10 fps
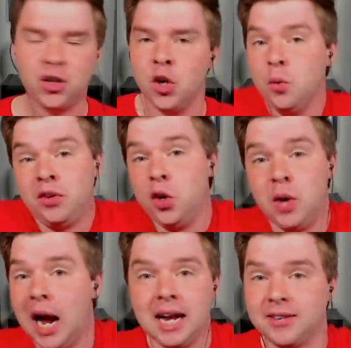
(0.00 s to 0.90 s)
You you
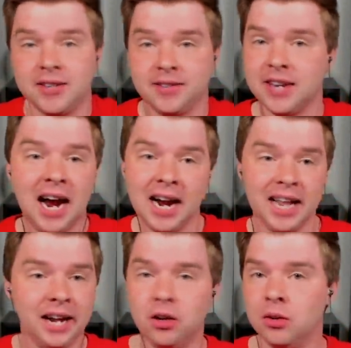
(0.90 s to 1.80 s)
guys
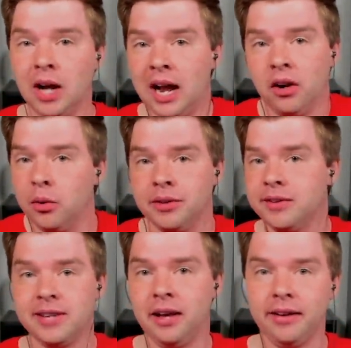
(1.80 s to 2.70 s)
decide. I don't I don't know what
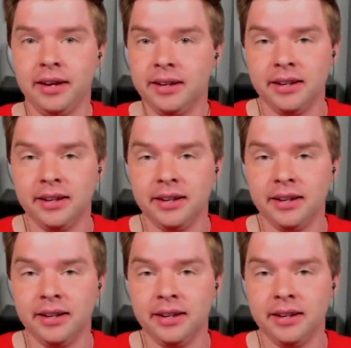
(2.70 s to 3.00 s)
to tell you.